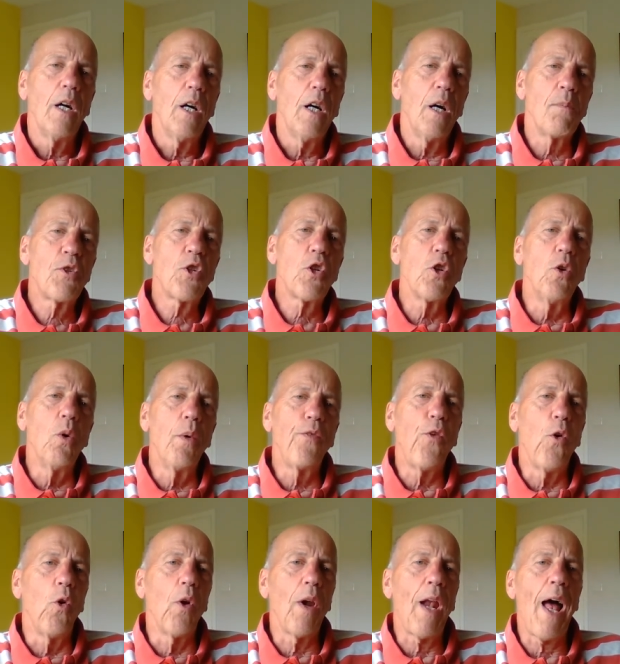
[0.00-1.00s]
I'm sure
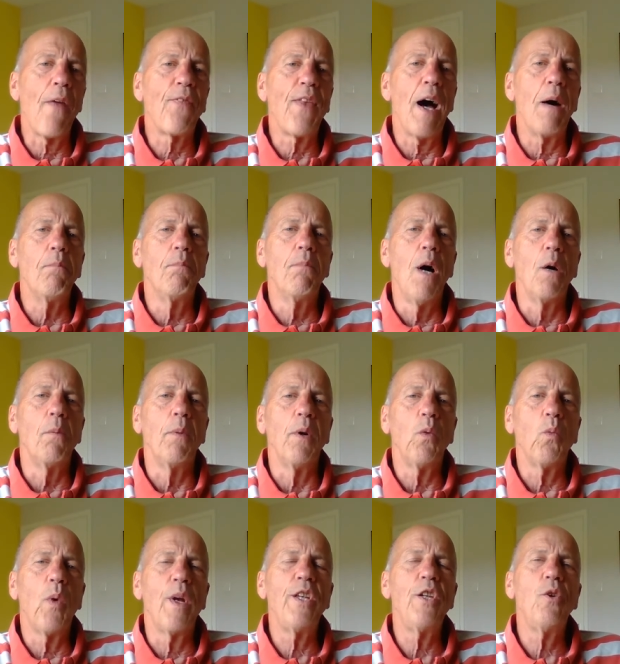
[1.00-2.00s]
we've all had that
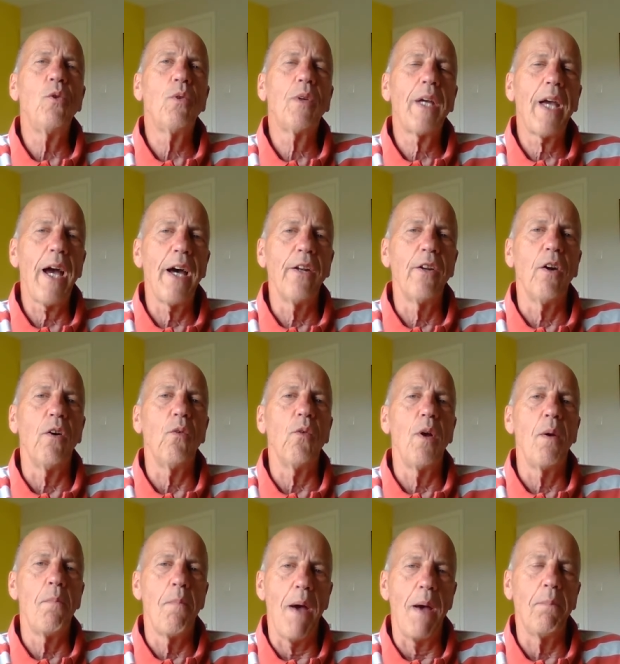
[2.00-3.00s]
moment when you cannot
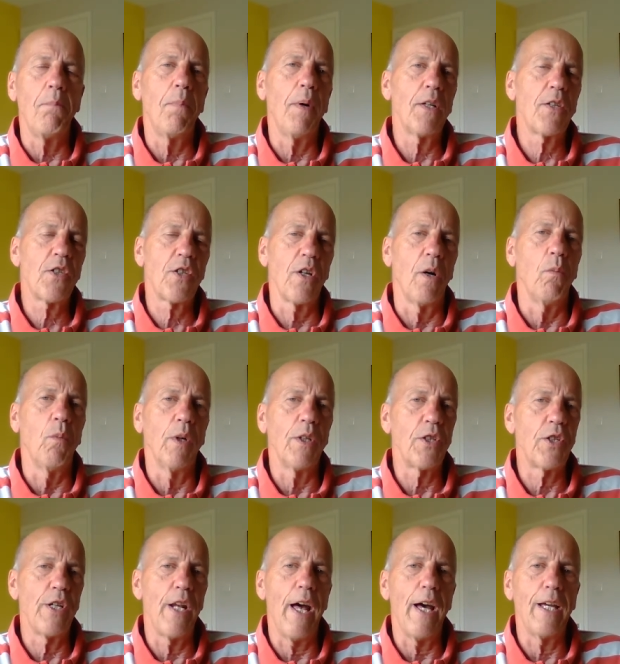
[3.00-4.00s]
remember
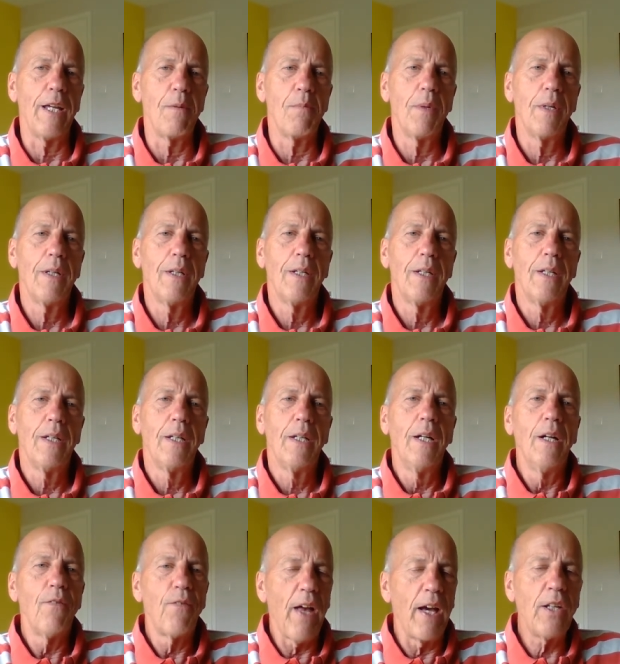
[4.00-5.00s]
someone's name
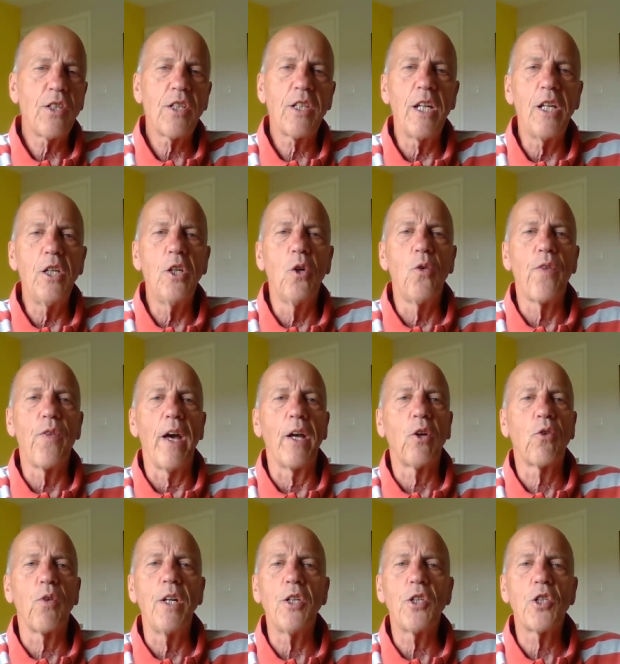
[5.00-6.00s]
they see you, they
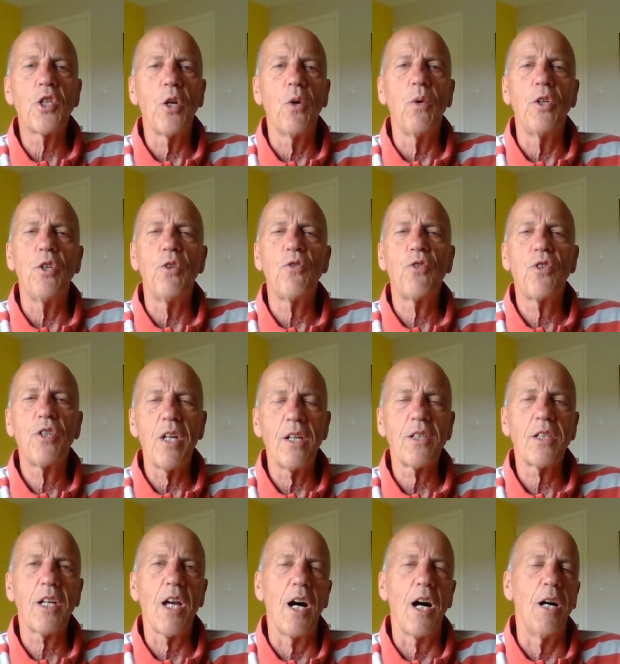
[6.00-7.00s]
greet you, and you
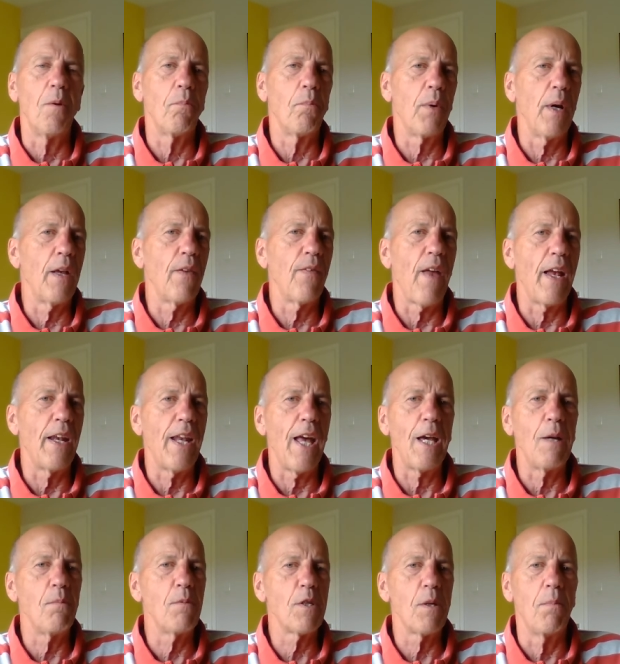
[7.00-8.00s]
just can't bring their
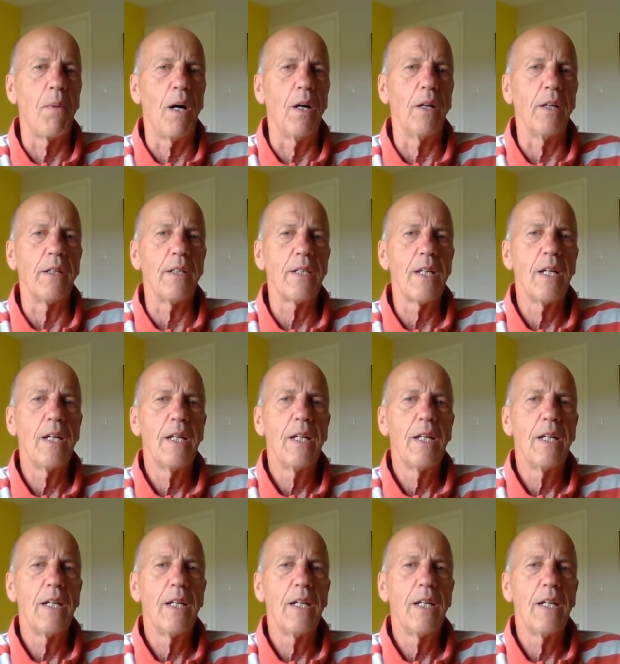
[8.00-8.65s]
name to mind.